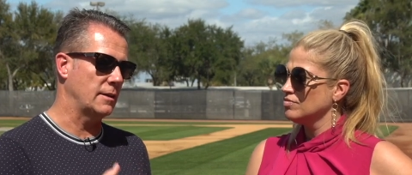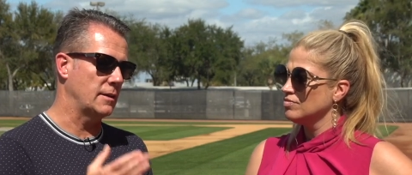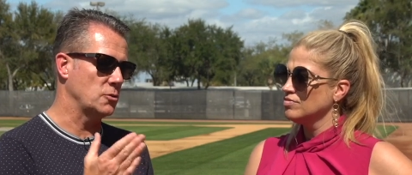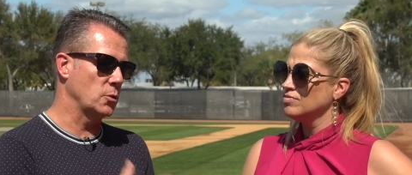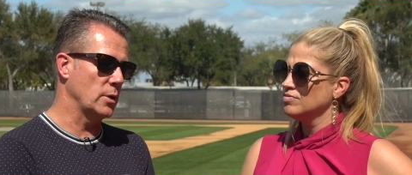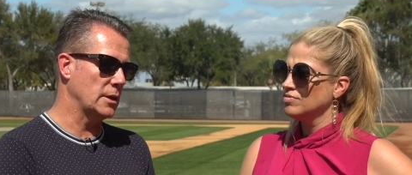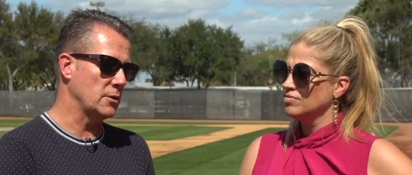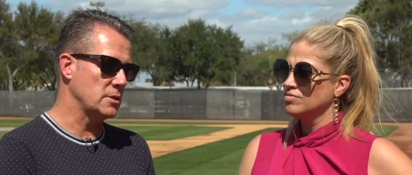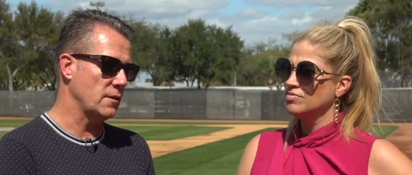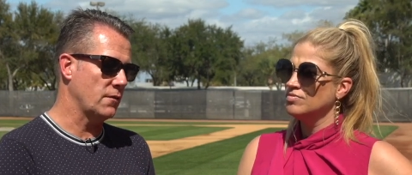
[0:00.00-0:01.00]
Speaker 1: and, they're doing
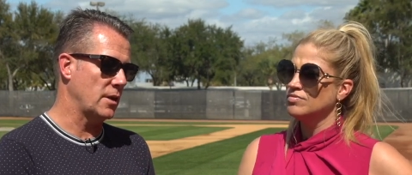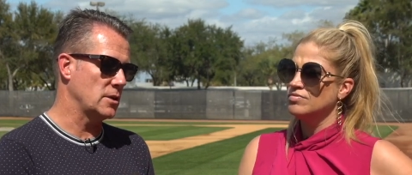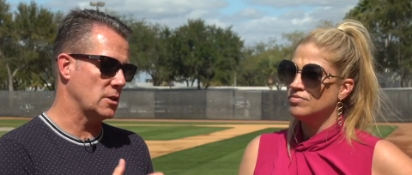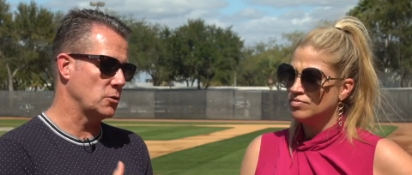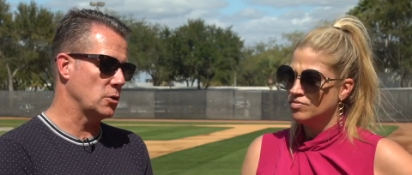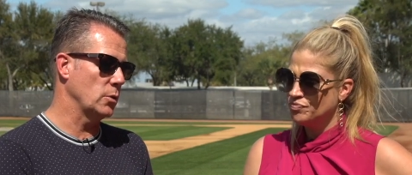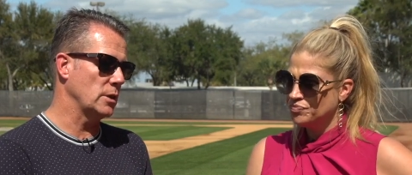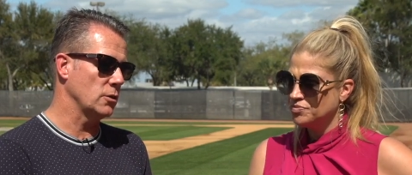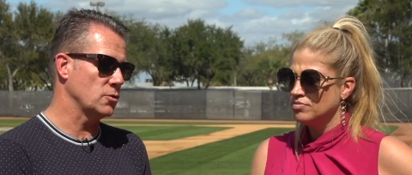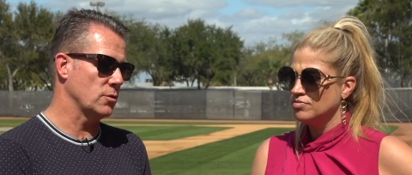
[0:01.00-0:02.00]
their defense, they're doing
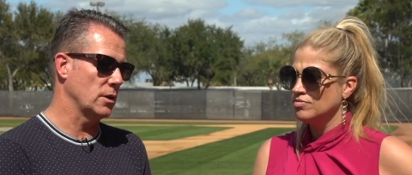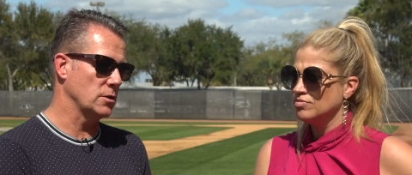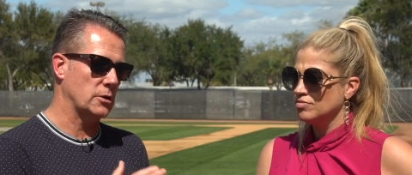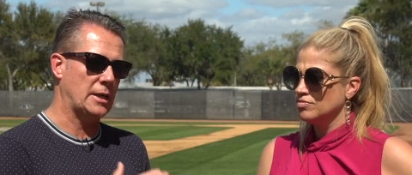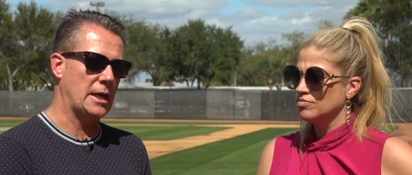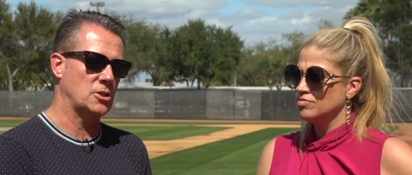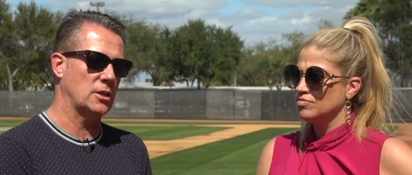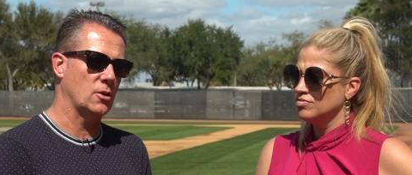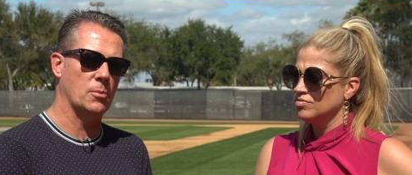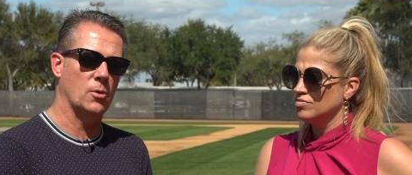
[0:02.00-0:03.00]
their drills, they're
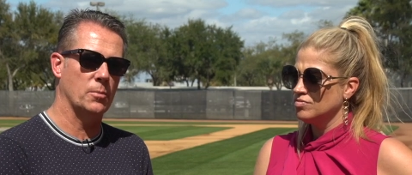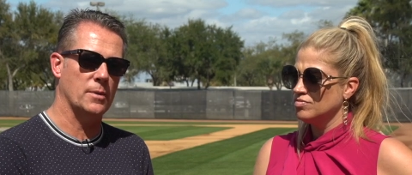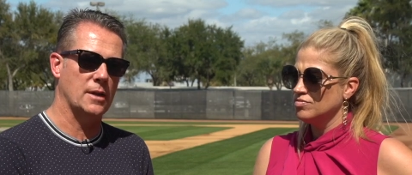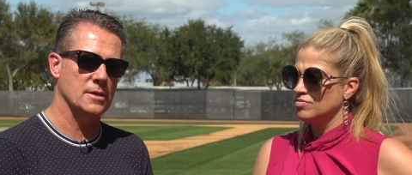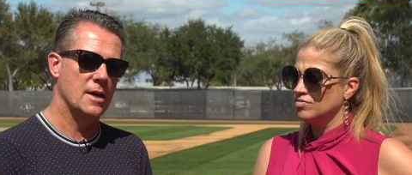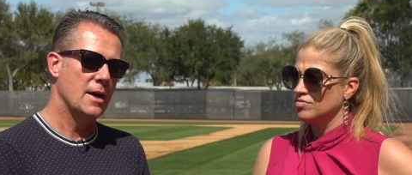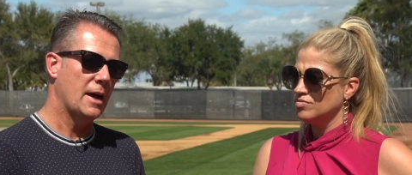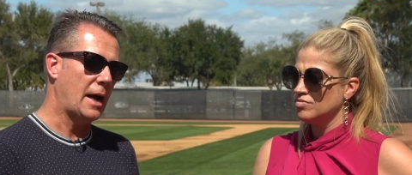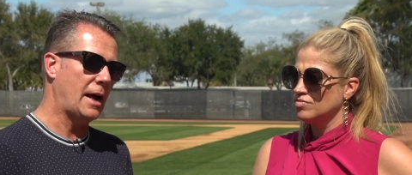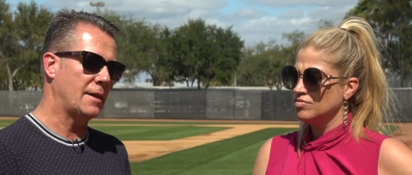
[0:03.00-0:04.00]
catching their bullpens.
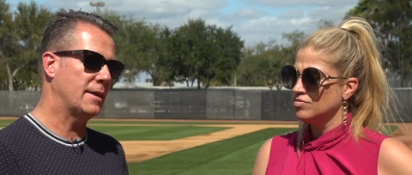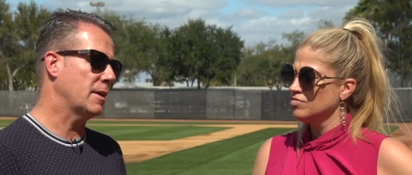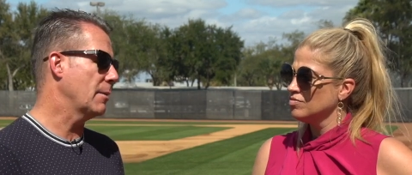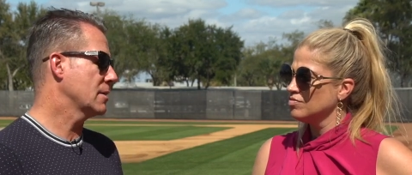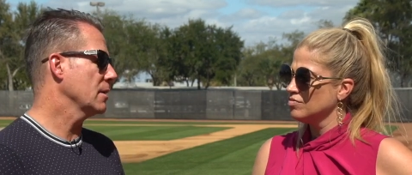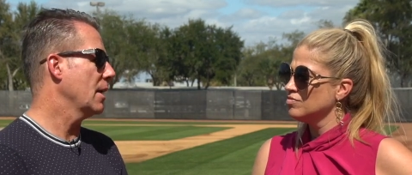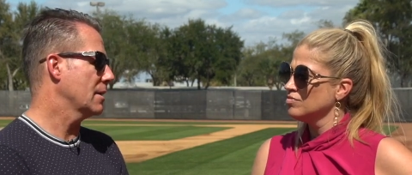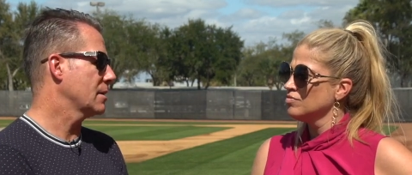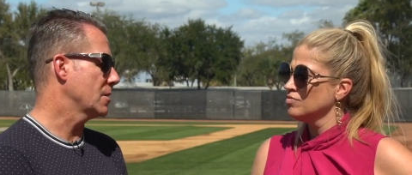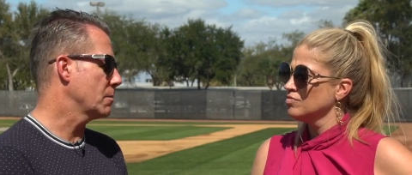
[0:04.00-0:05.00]
I think it makes a lot
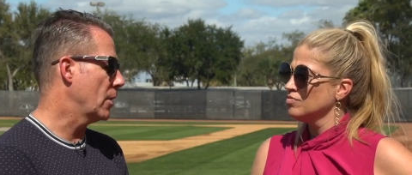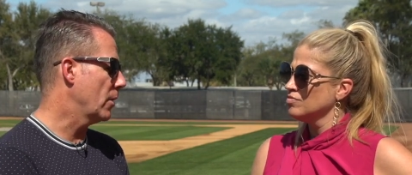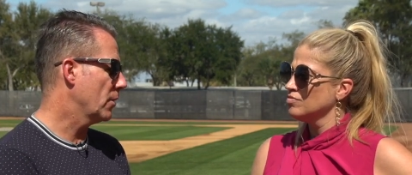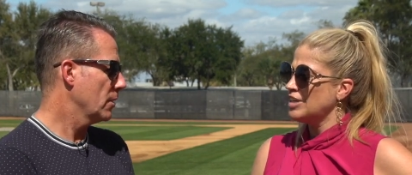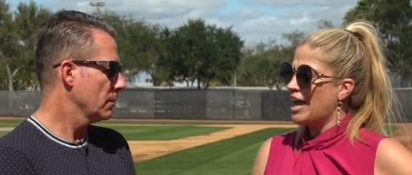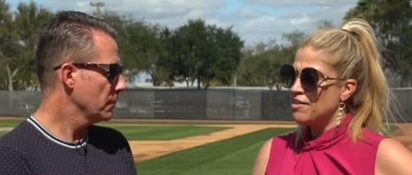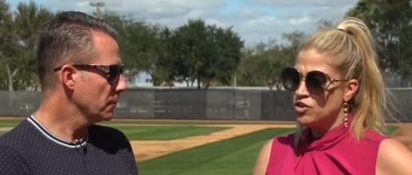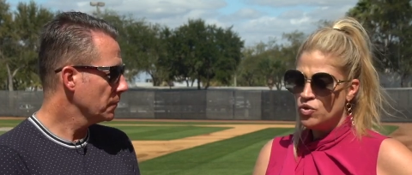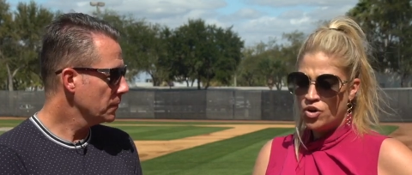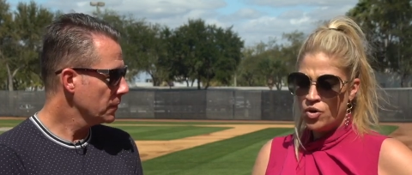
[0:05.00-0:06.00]
of sense, Meredith.
Speaker 2: Have
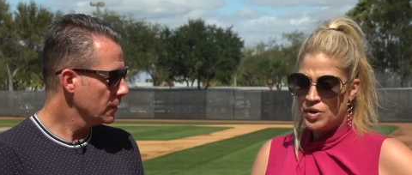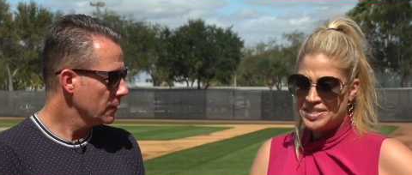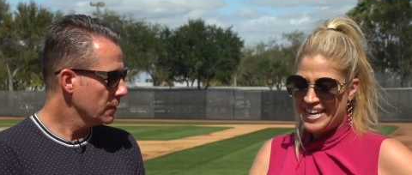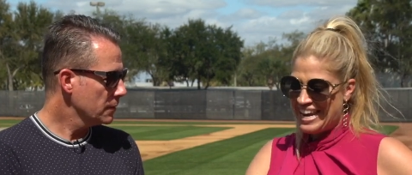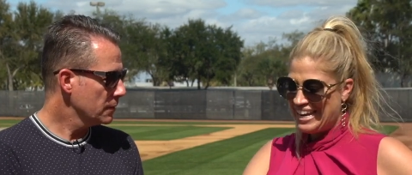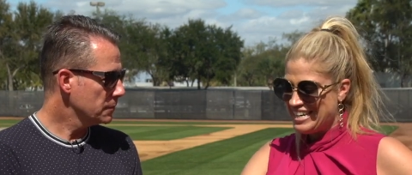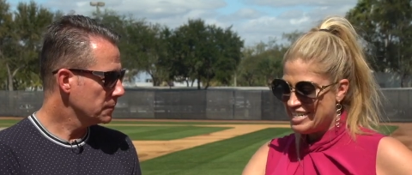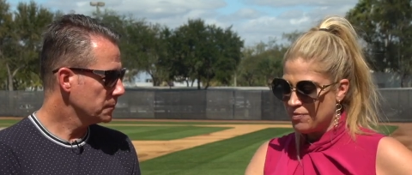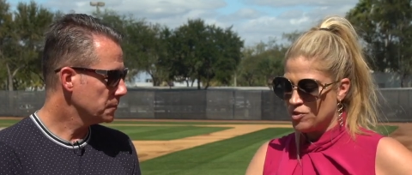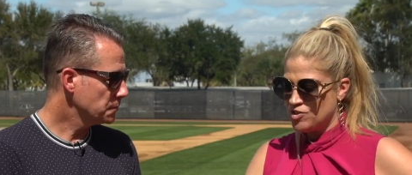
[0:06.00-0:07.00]
you noticed any
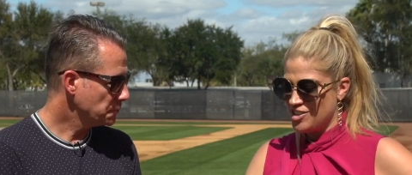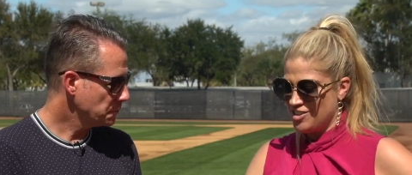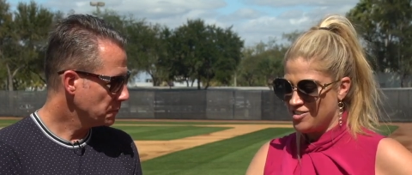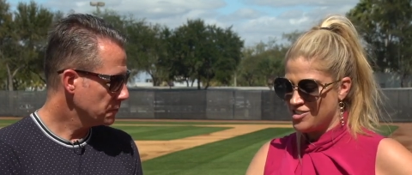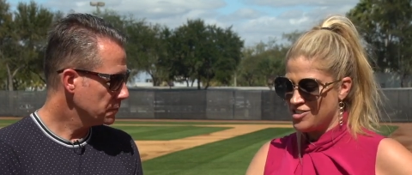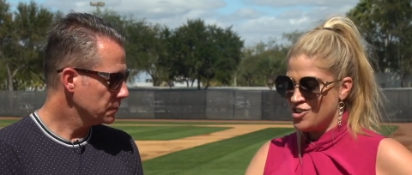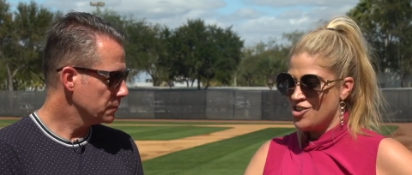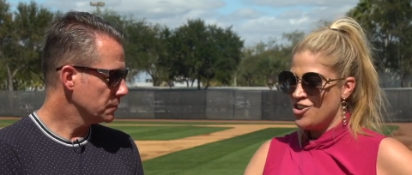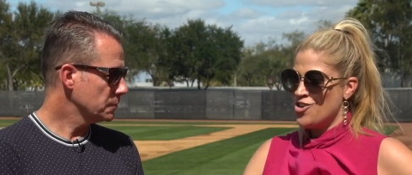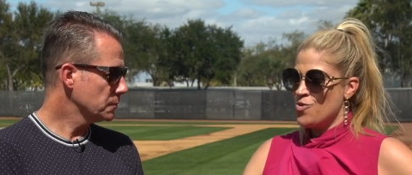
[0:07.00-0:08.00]
differences
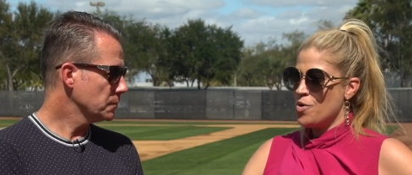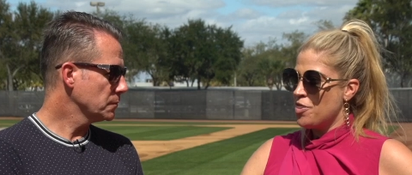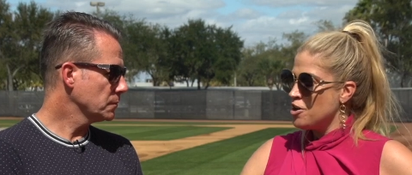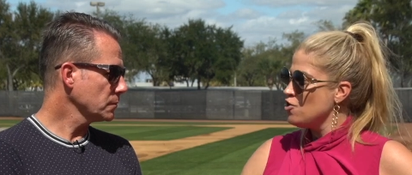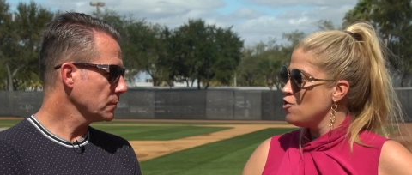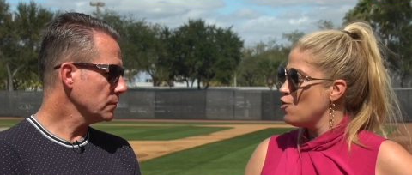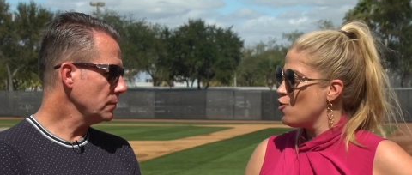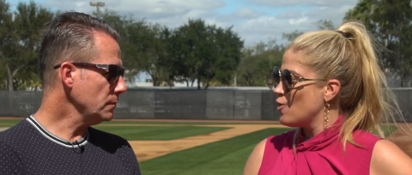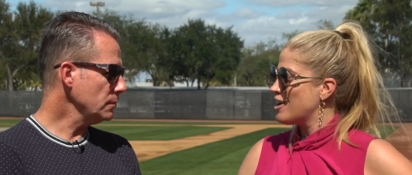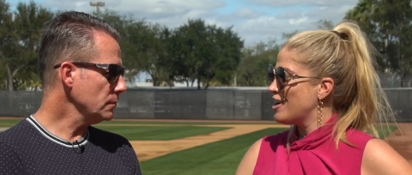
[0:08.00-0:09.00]
with a
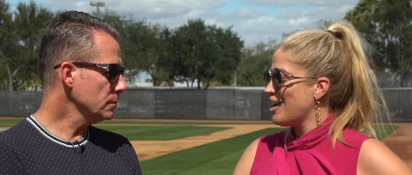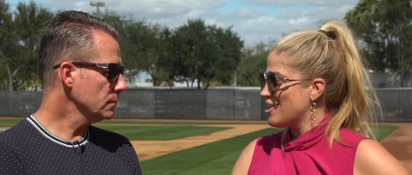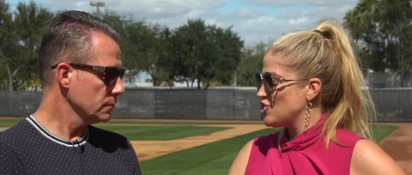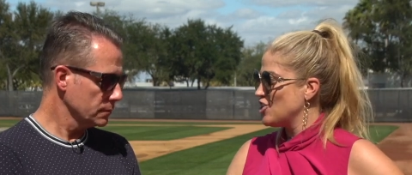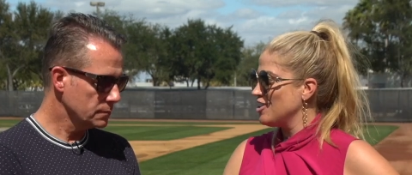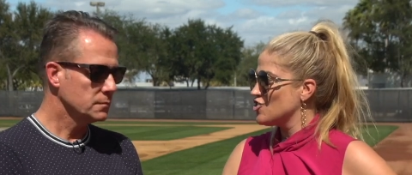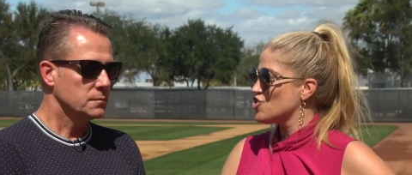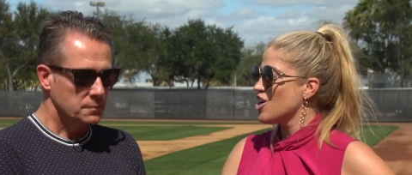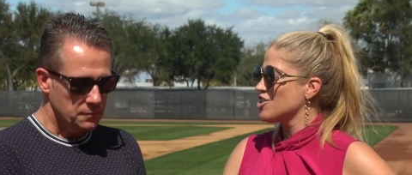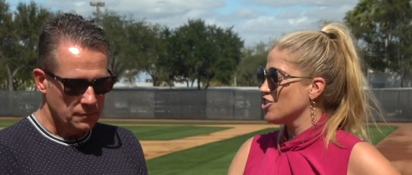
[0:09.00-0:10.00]
new catching
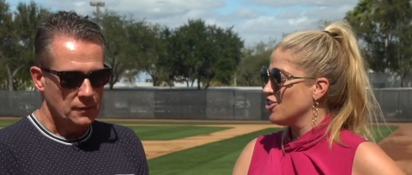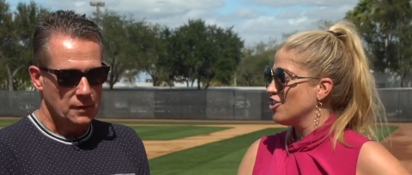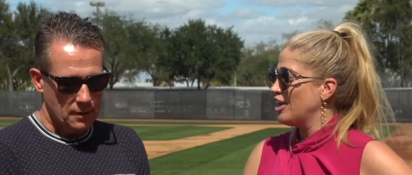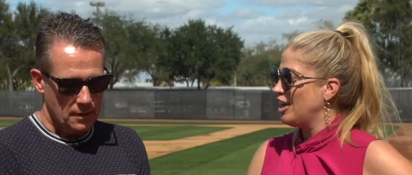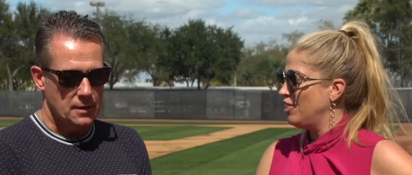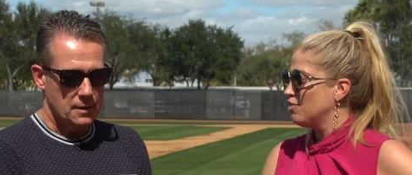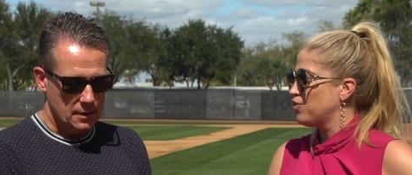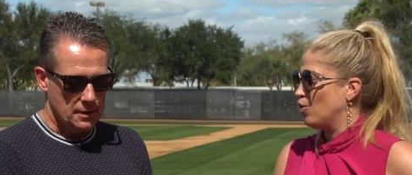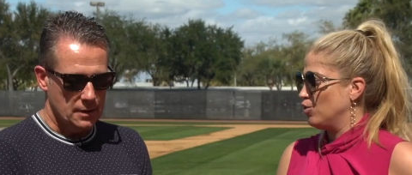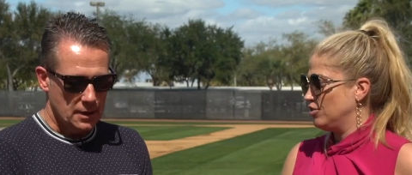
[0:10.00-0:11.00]
instructor in the
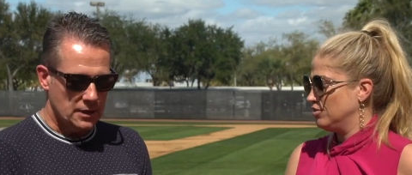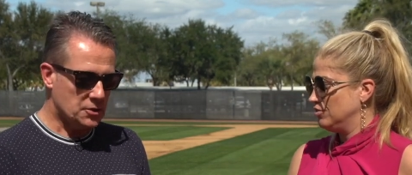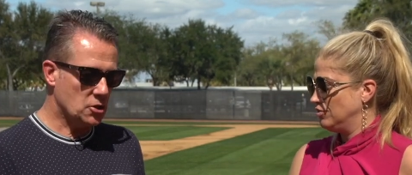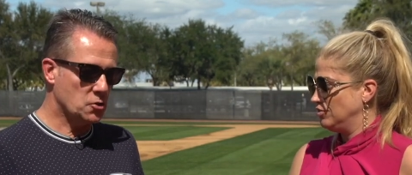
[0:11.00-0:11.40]
fold?
Speaker 1: This